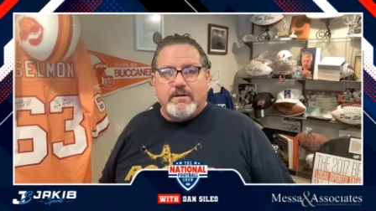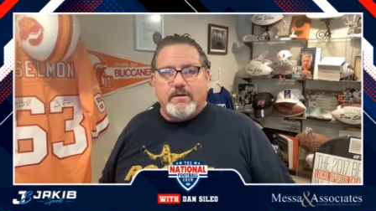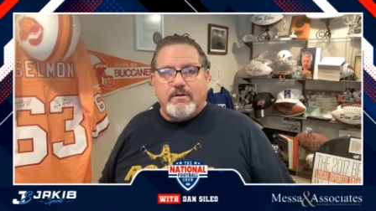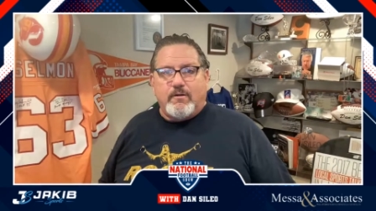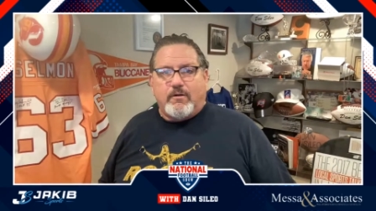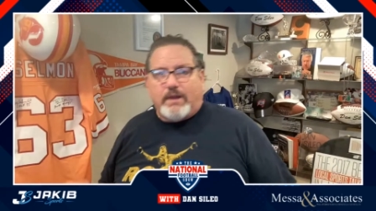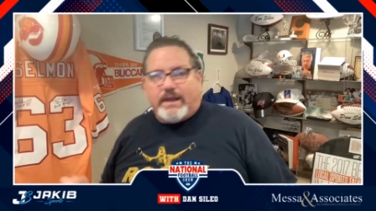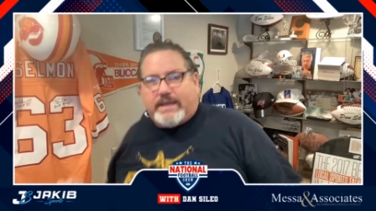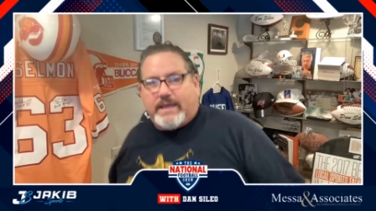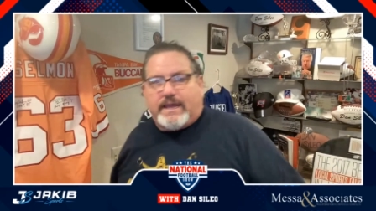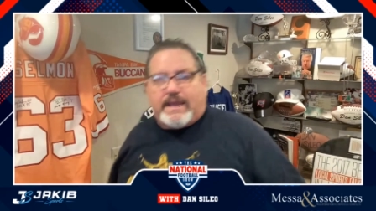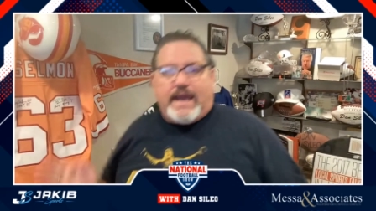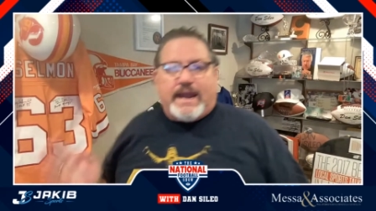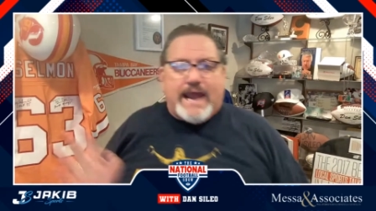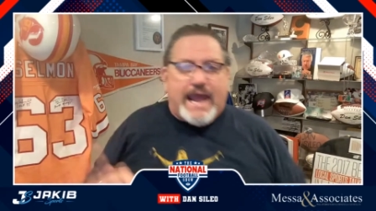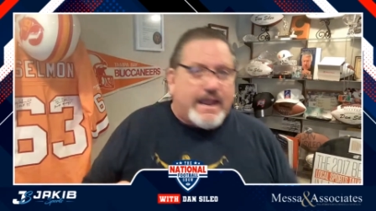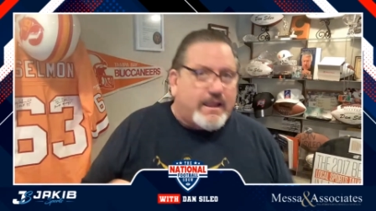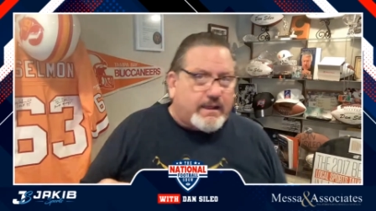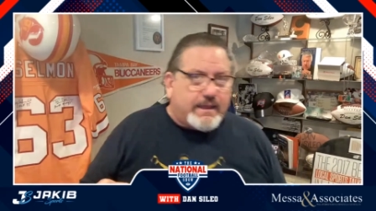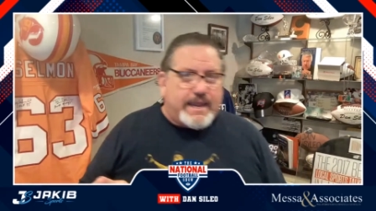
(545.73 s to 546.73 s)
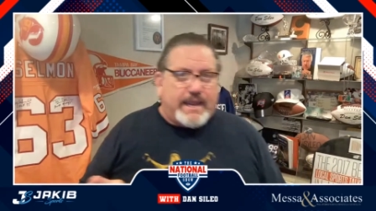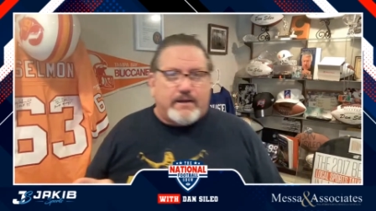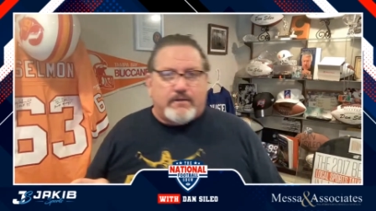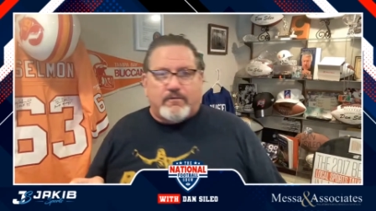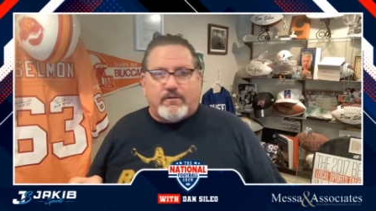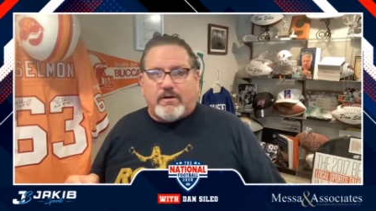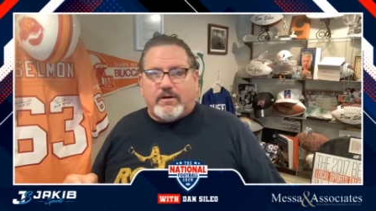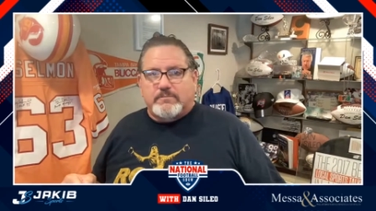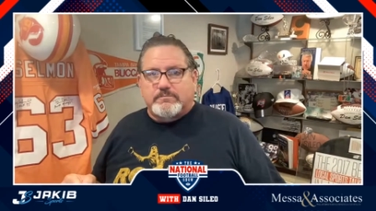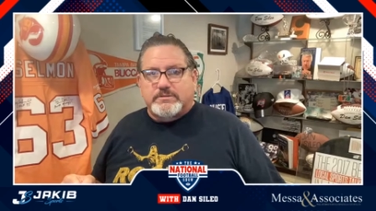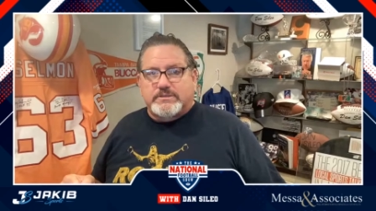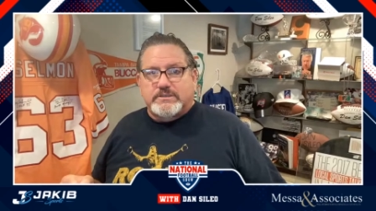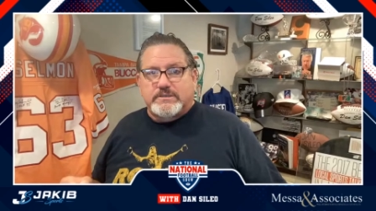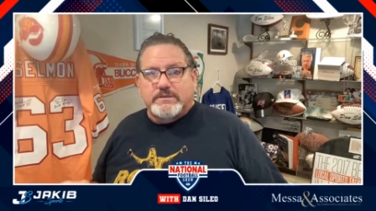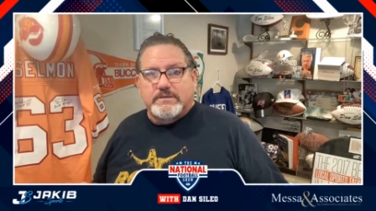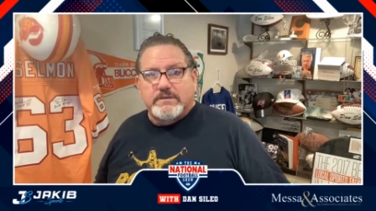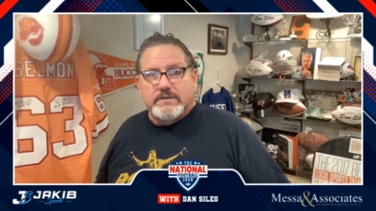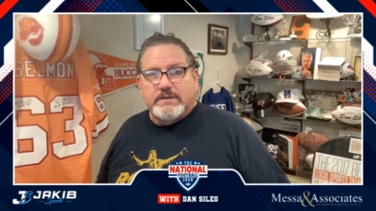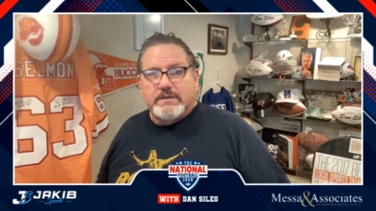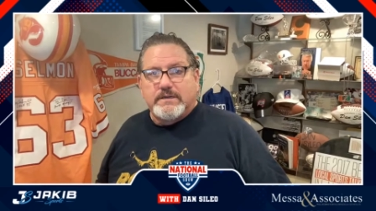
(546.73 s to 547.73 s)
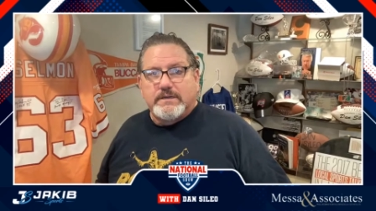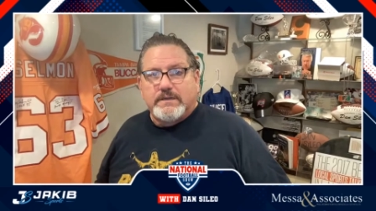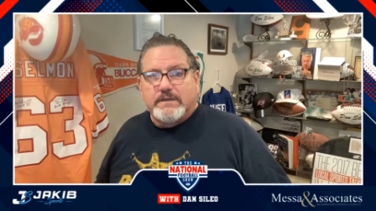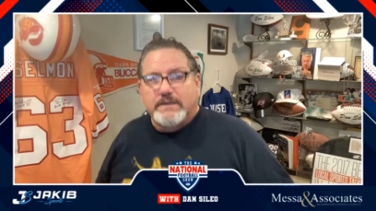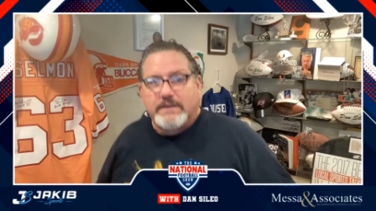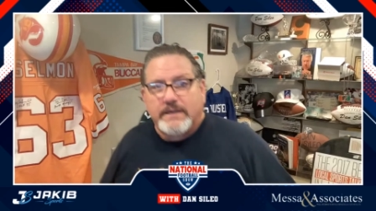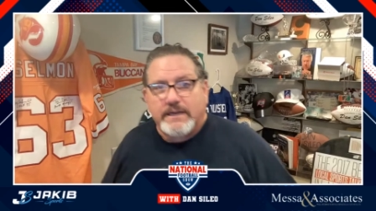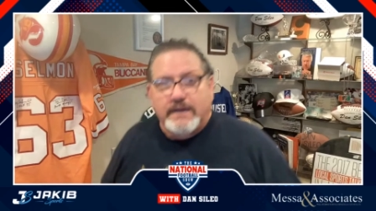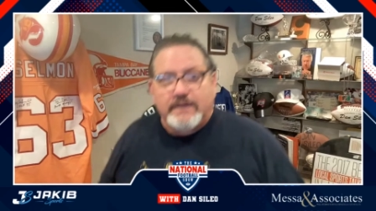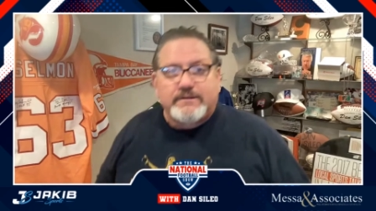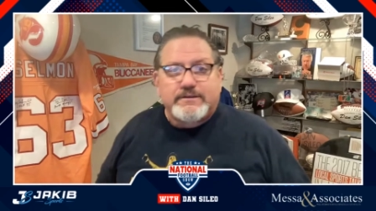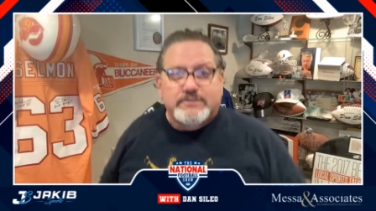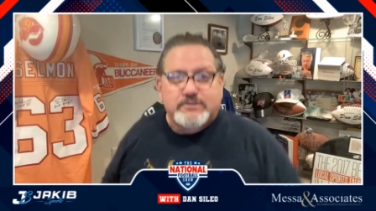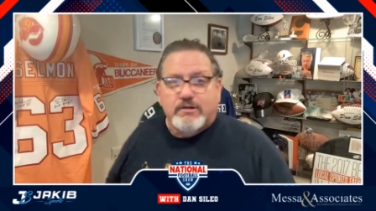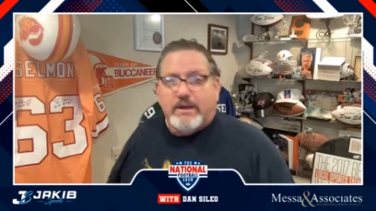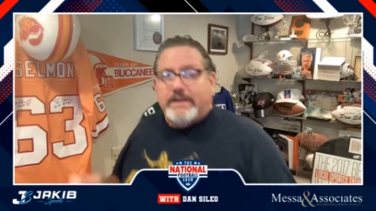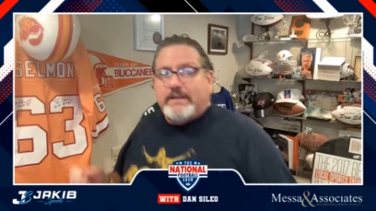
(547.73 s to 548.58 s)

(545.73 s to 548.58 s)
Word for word: or like you got alligator arms. Here's Trey